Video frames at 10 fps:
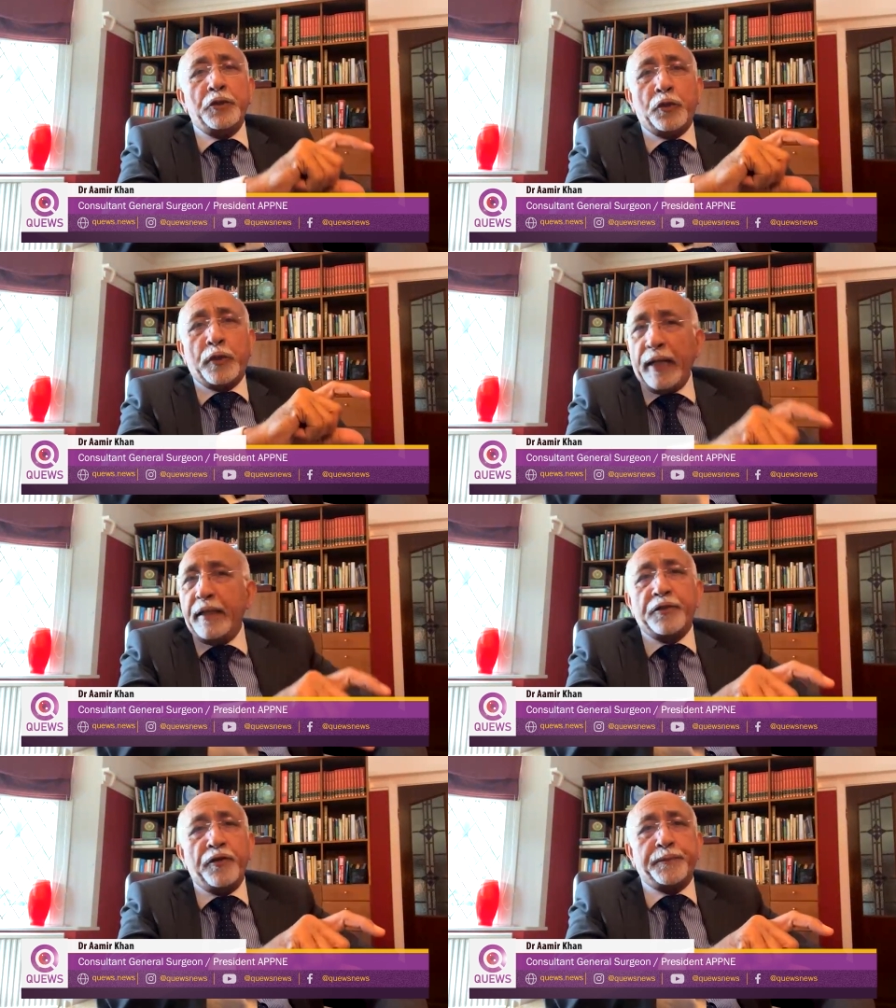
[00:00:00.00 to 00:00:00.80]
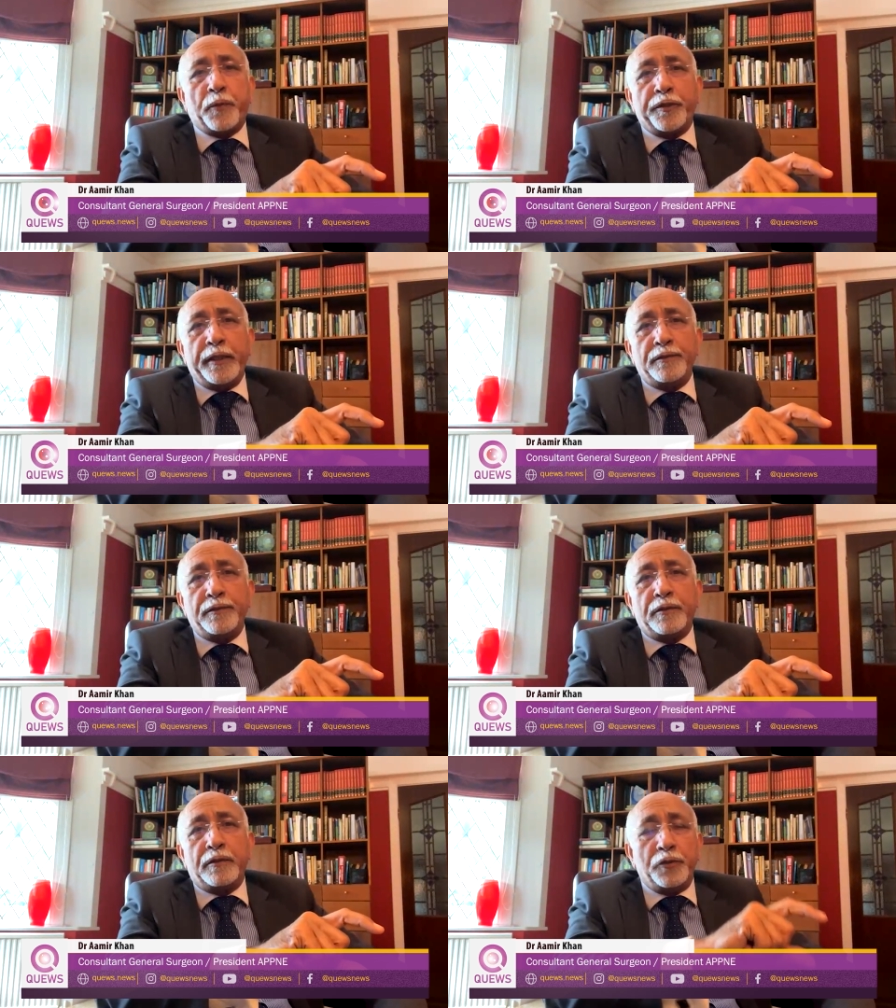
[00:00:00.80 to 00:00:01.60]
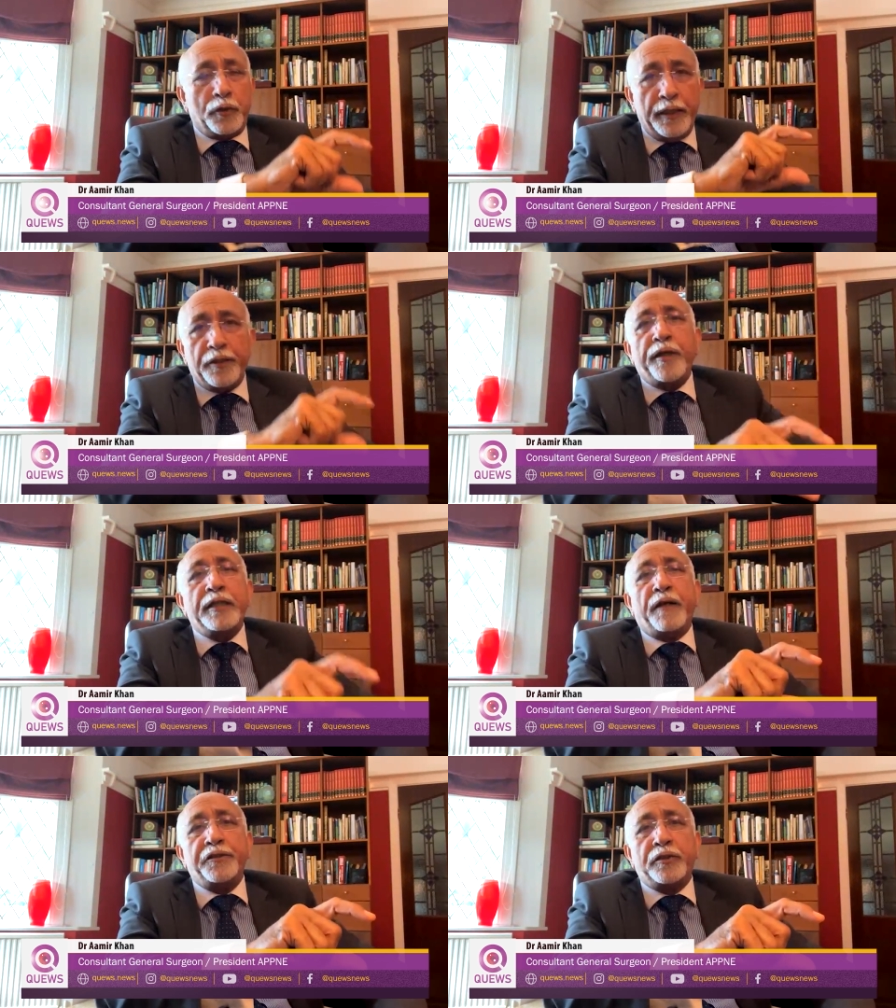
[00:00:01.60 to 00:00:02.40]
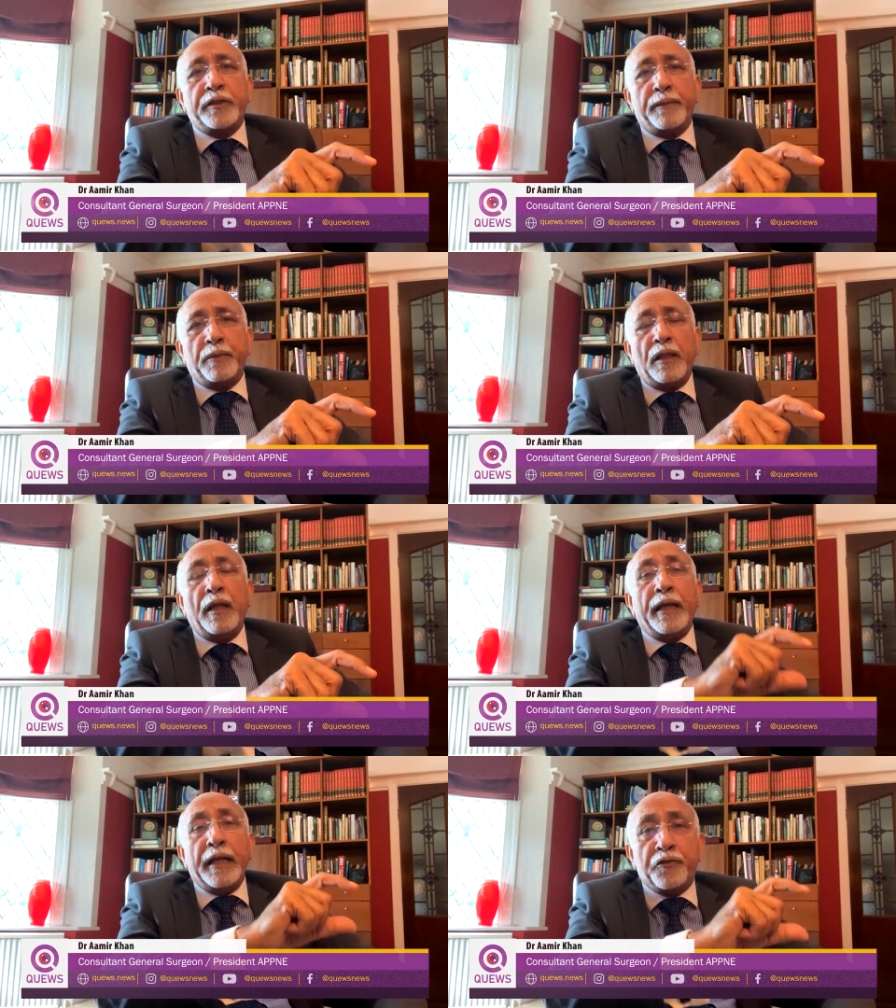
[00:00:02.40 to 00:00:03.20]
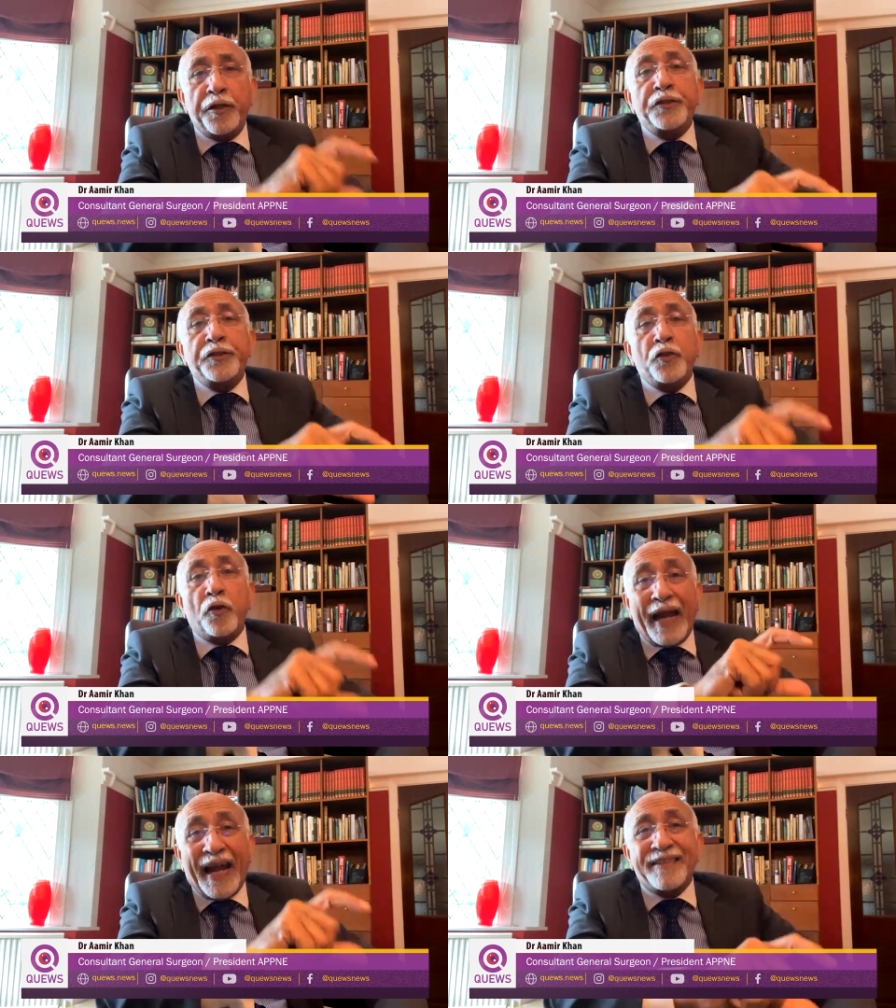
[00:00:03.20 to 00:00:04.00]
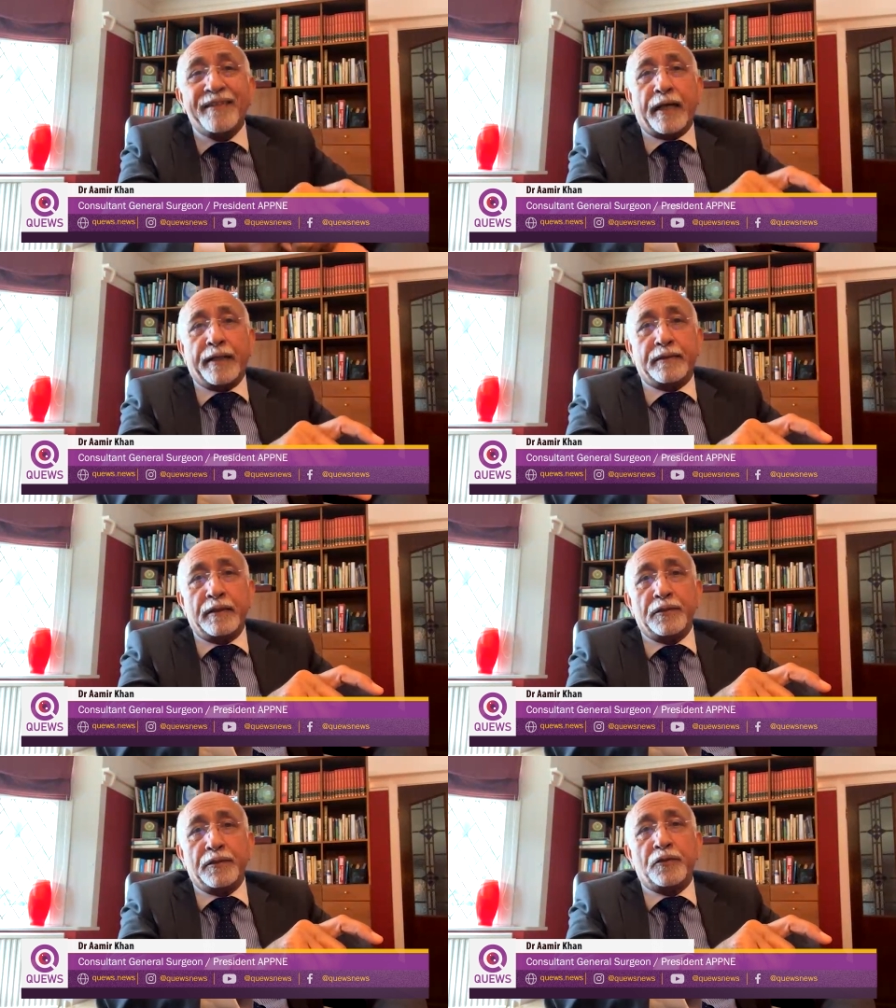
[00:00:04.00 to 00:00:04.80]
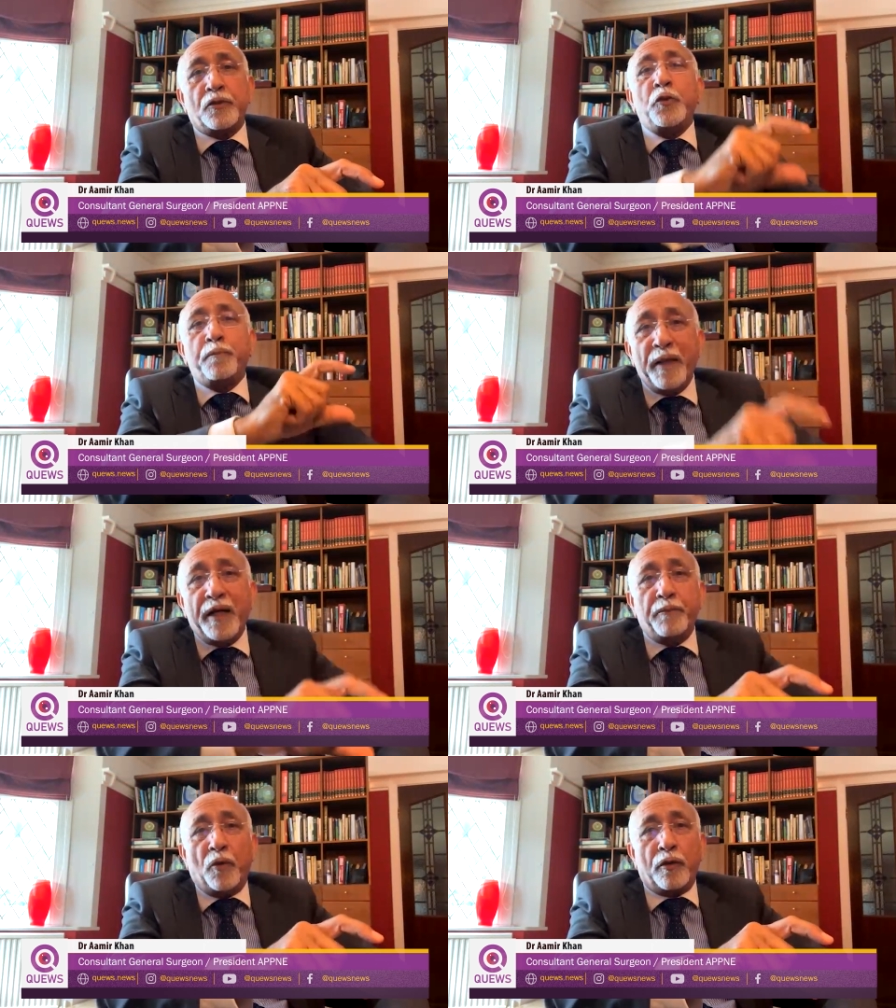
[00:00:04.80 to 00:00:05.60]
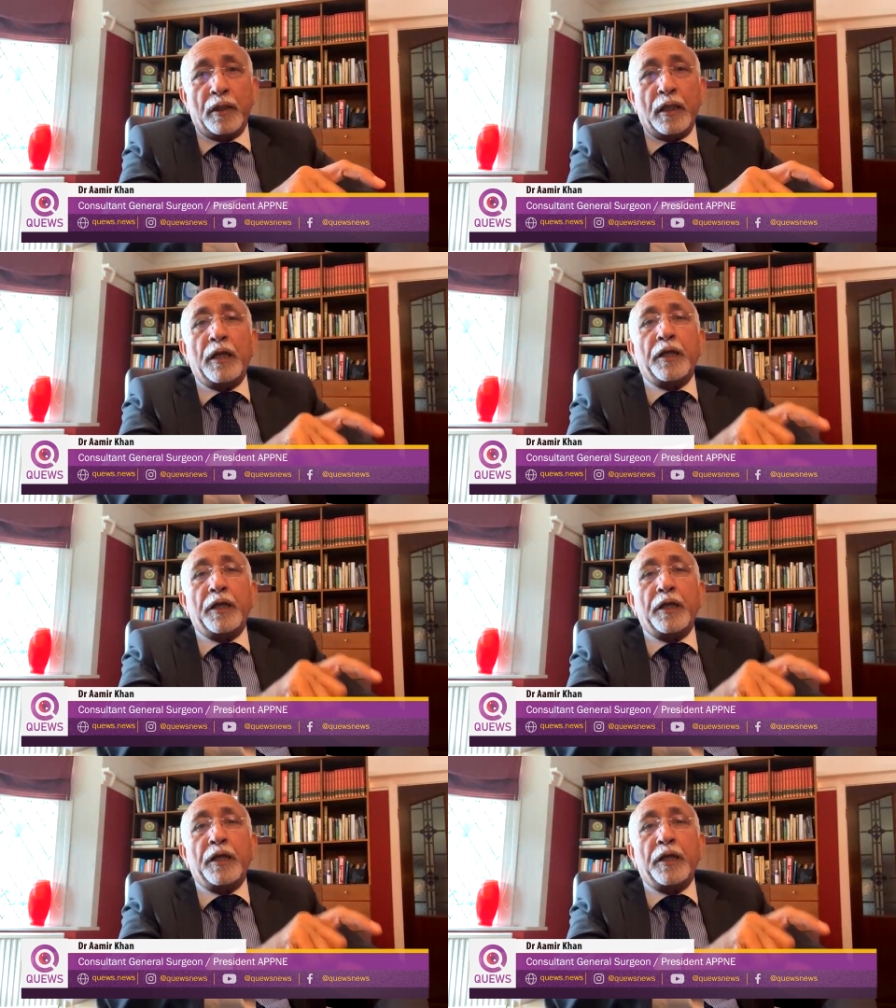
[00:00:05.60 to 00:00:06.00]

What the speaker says: you can increase proteins, you can increase vegetable, increase your exercise so you burn more.